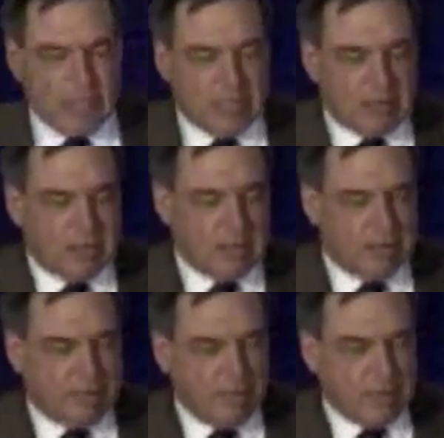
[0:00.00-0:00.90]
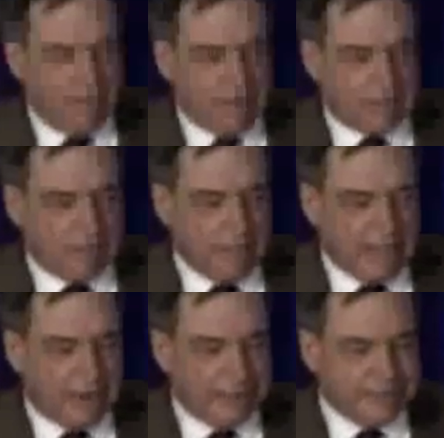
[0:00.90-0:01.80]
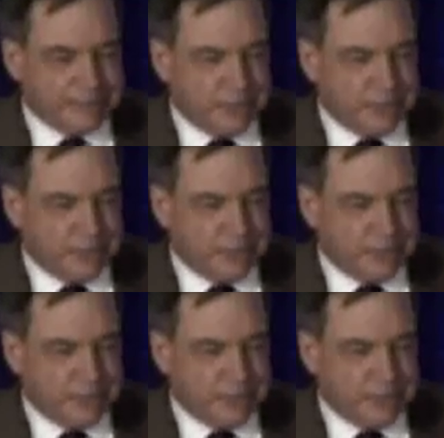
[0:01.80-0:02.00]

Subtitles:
in an effective manner.